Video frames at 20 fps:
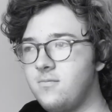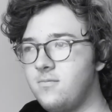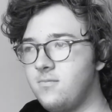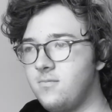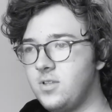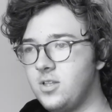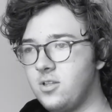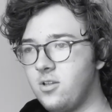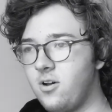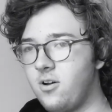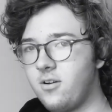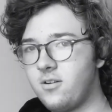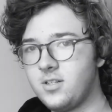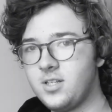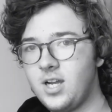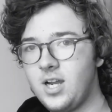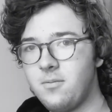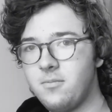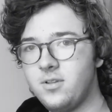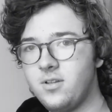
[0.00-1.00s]
long
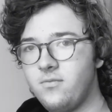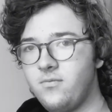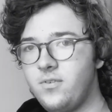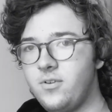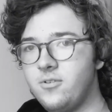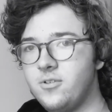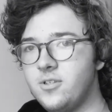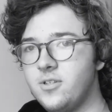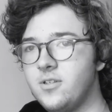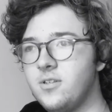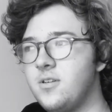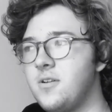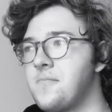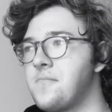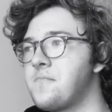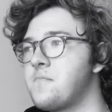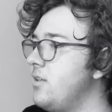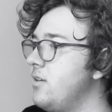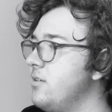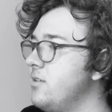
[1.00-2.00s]
time in the future.
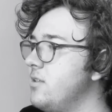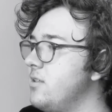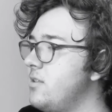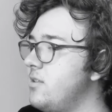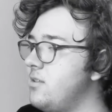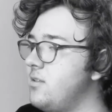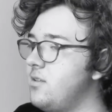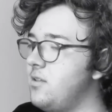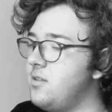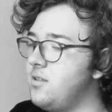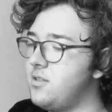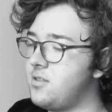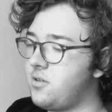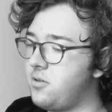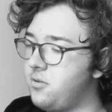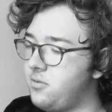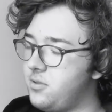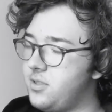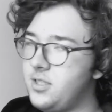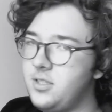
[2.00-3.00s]
There's this
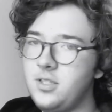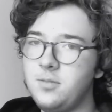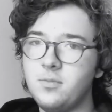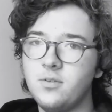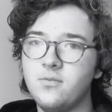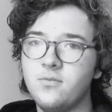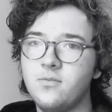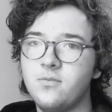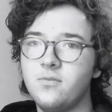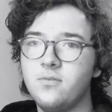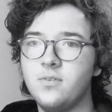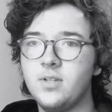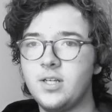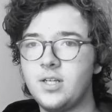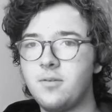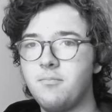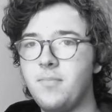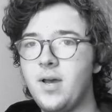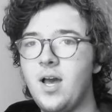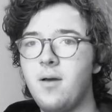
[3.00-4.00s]
whole team of like
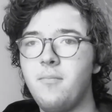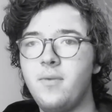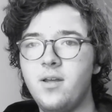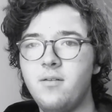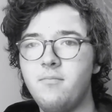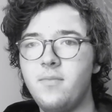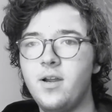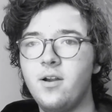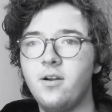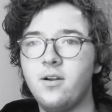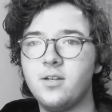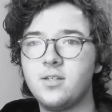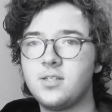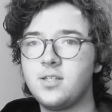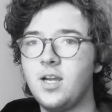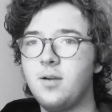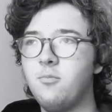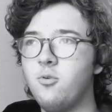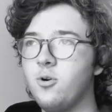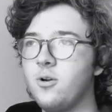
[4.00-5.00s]
Batman, Mara,
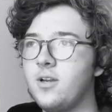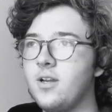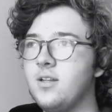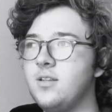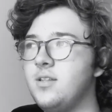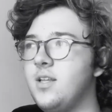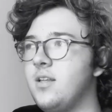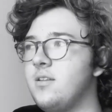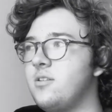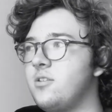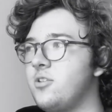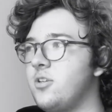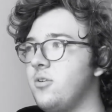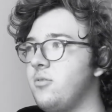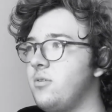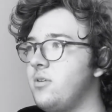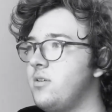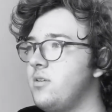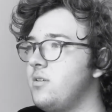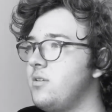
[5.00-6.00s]
Cyborg, and
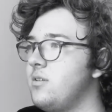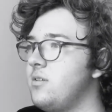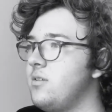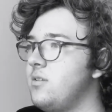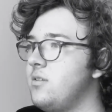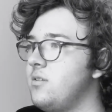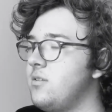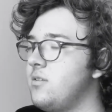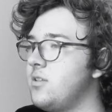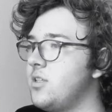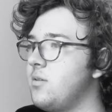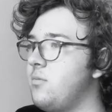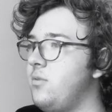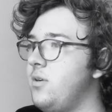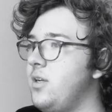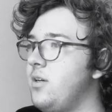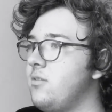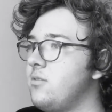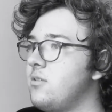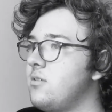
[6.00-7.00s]
Deathstroke. There's someone
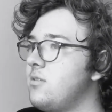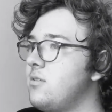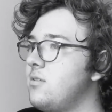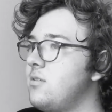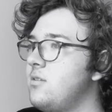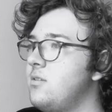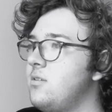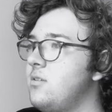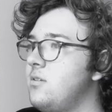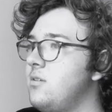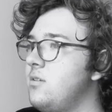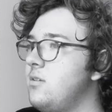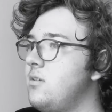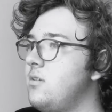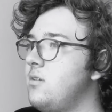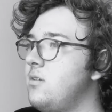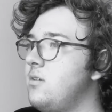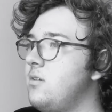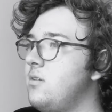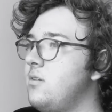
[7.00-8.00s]
else,
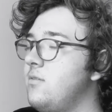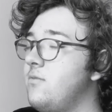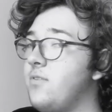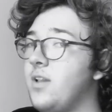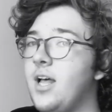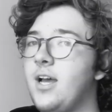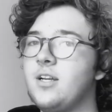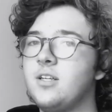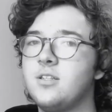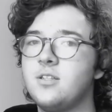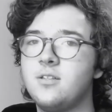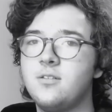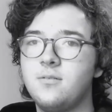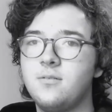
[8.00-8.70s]
Flash.